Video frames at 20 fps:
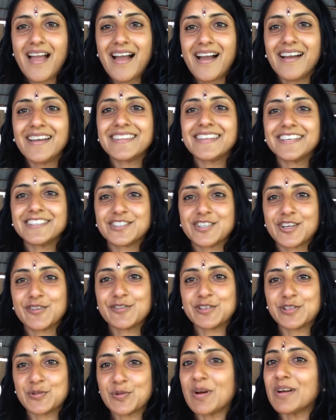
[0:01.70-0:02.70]
Hi there
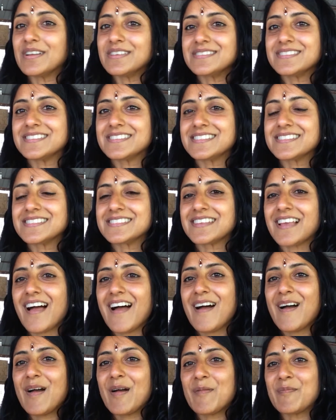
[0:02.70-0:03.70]
cherished ones.
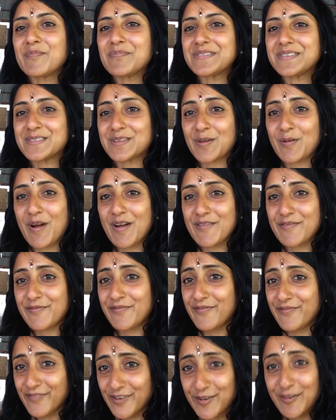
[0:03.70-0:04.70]
Um, so I've
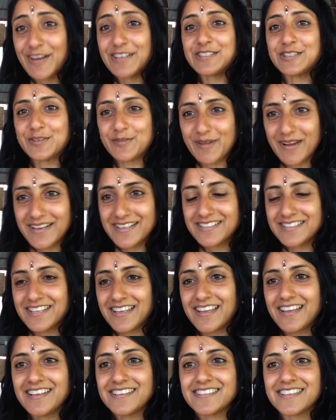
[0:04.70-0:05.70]

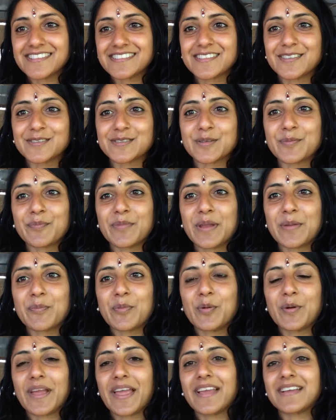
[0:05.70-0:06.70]
graduated. There's still some
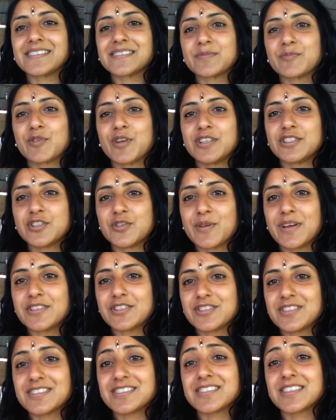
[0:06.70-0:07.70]
people getting some
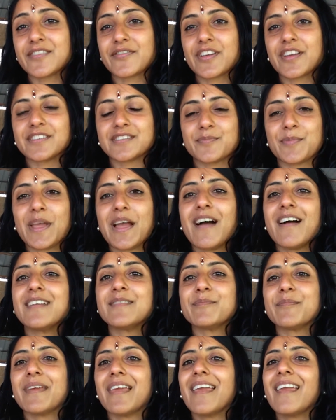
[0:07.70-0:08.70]
graduation certificates
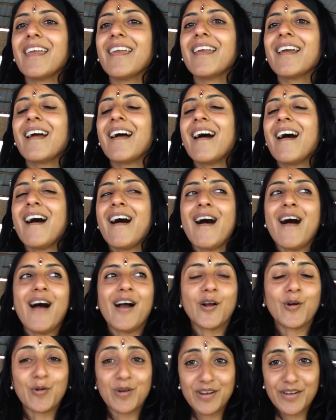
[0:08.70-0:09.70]
behind me.
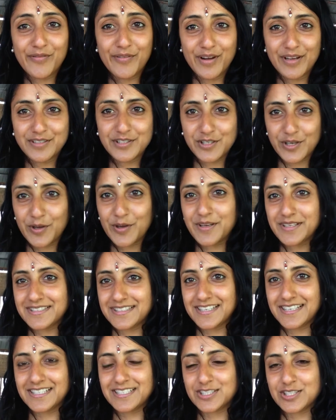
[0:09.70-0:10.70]
Qualified yoga
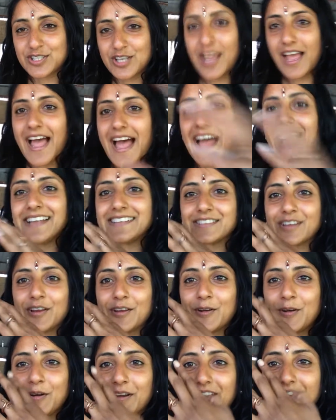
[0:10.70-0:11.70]
teacher and I
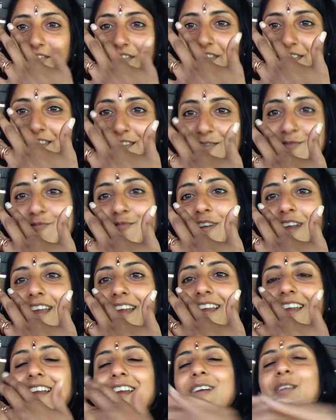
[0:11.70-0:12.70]
got given this
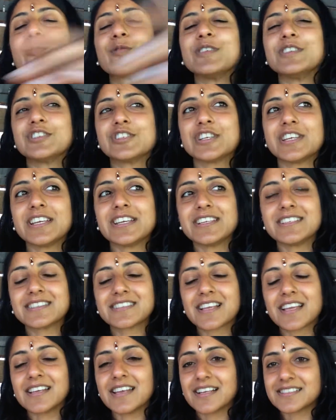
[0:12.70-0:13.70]
ring which is
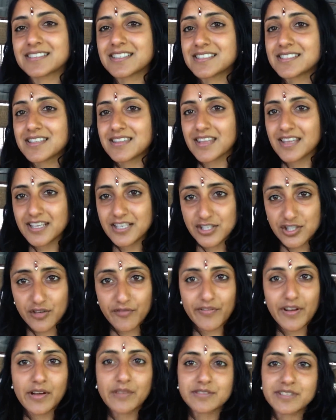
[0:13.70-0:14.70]
connected to the Isha
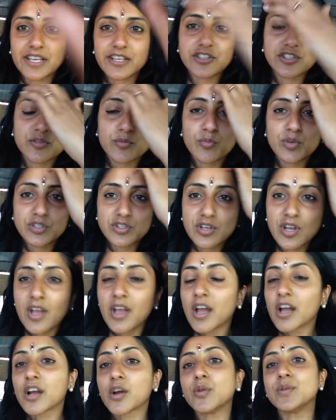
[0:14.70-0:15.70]
Foundation which
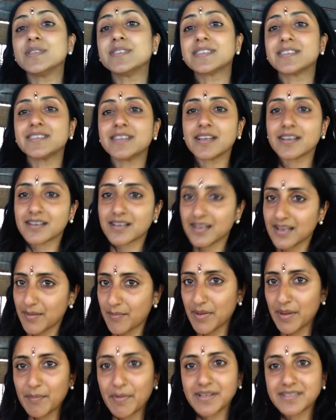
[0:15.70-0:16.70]
coincidentally
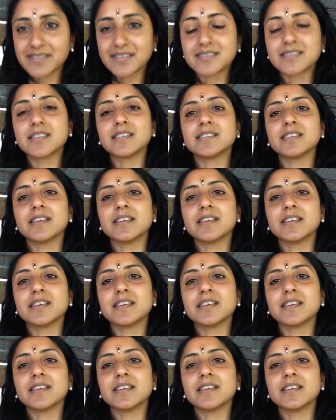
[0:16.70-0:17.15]
me and my sister